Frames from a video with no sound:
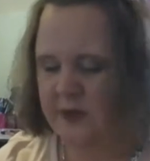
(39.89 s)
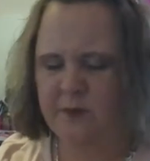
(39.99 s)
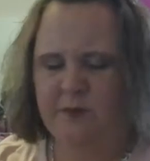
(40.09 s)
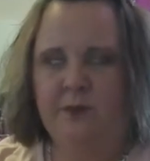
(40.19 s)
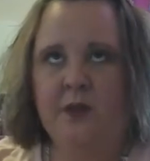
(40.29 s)

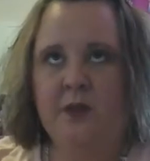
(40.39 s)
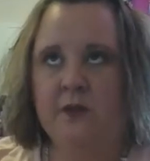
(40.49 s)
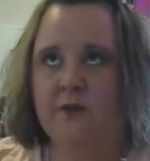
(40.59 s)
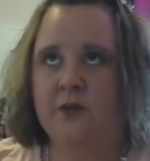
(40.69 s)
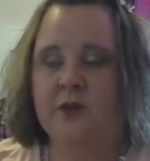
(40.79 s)
It's
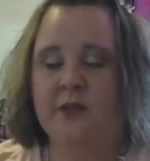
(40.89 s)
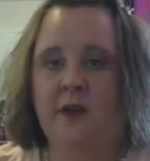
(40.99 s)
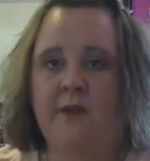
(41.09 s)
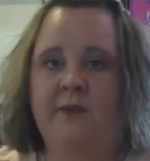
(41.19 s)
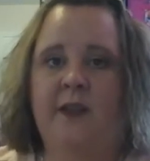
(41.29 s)
beautiful
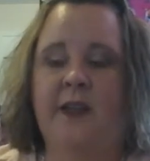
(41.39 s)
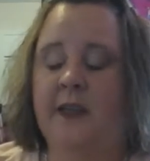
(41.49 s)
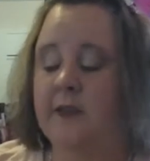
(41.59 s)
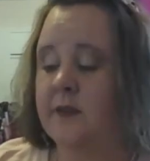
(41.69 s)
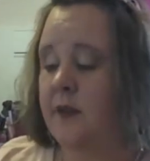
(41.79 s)
stuff
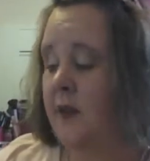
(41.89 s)
and